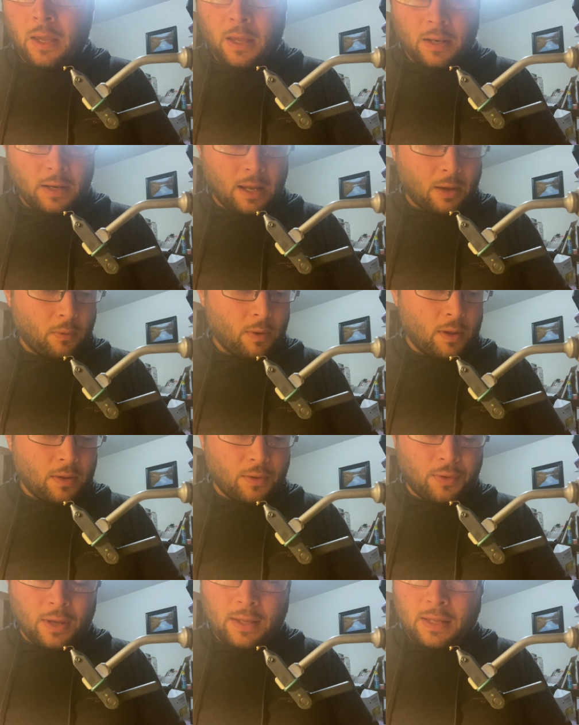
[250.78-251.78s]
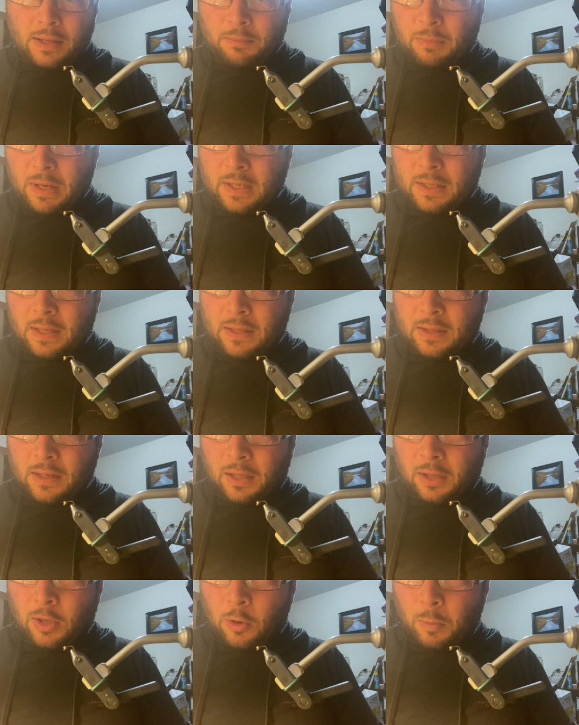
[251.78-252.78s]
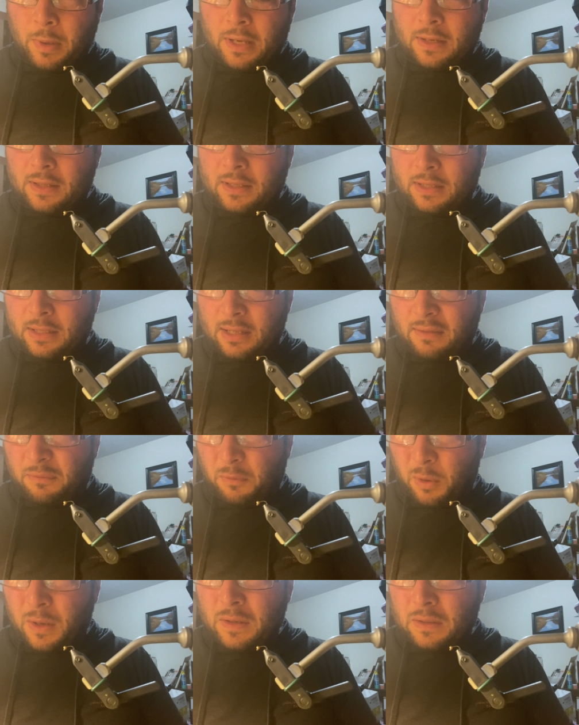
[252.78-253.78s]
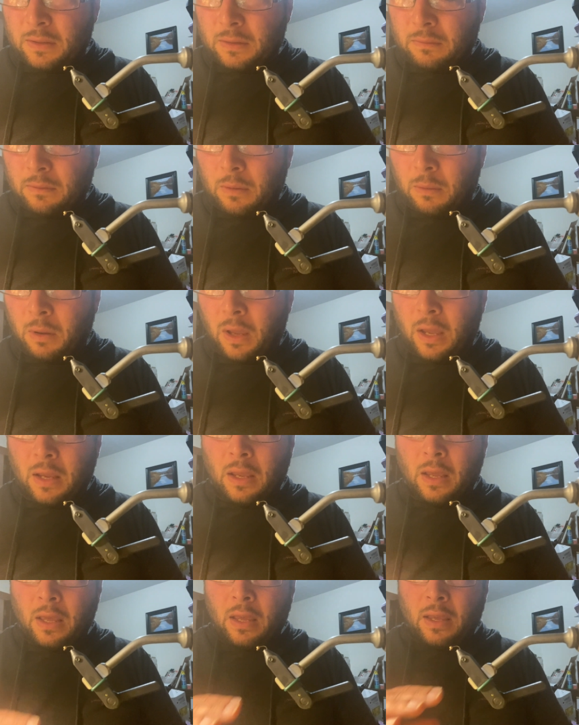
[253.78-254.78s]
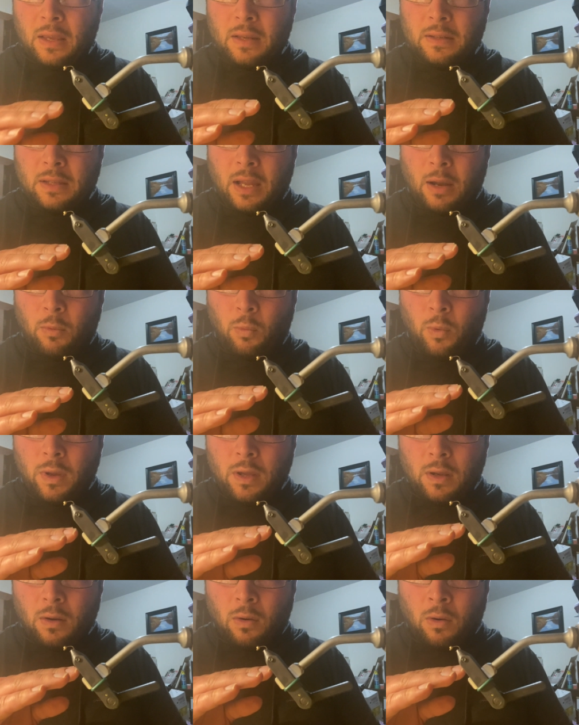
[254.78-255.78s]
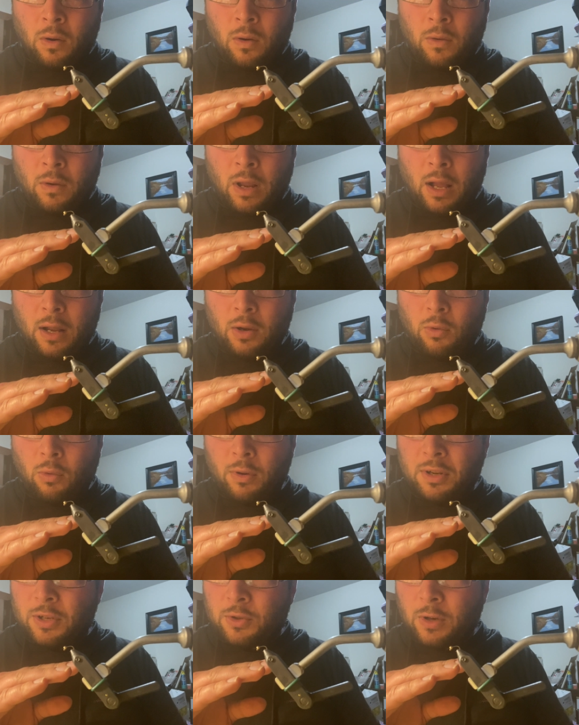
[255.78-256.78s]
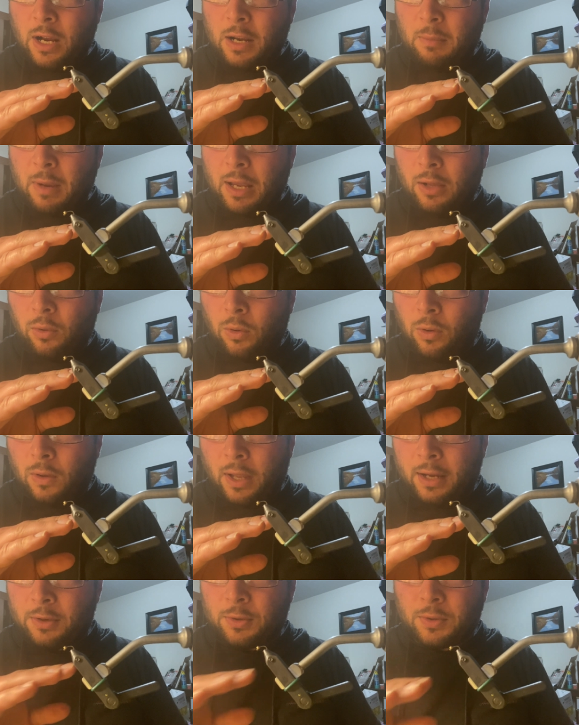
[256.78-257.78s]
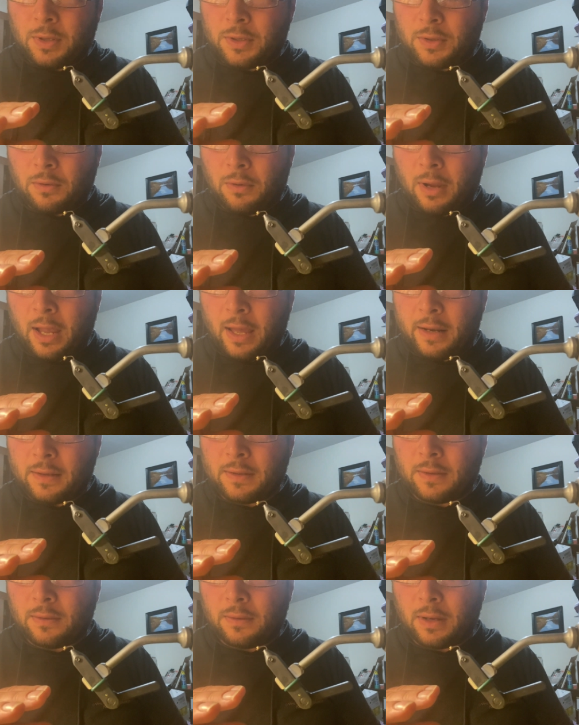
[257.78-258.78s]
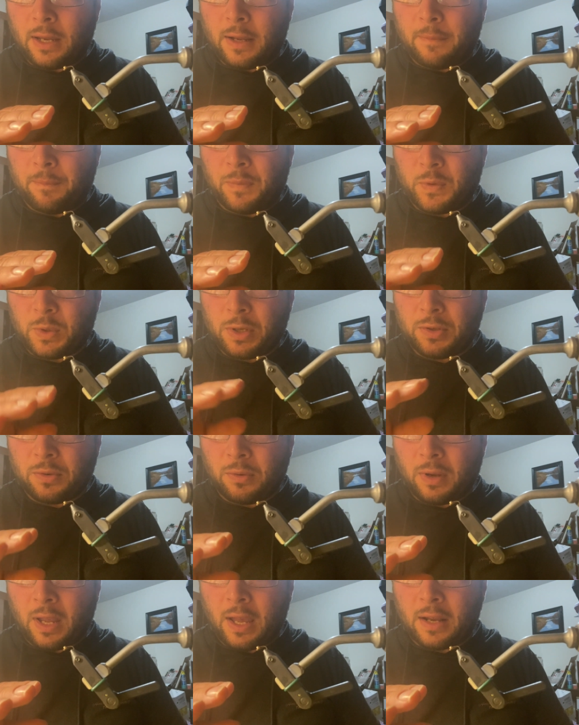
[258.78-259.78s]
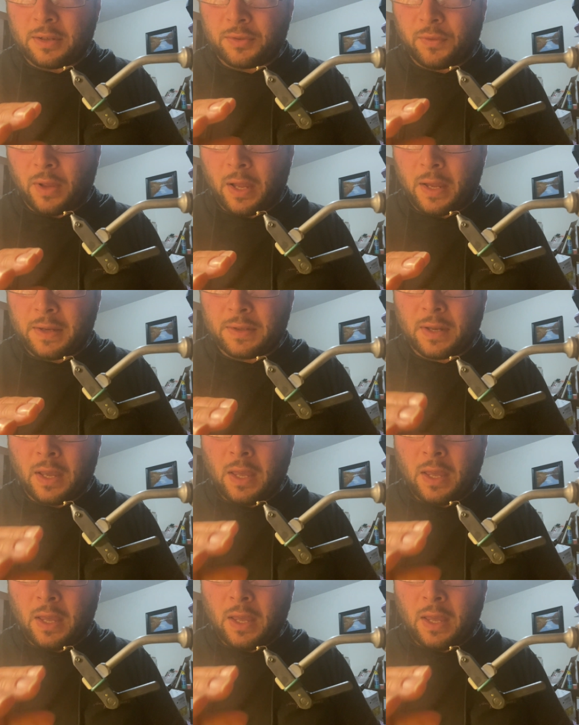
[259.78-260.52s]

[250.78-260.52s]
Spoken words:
Now, the thing that makes this a little bit different, okay, is that we are not going to try to make it look like a traditional caddis, okay? Traditional caddis flies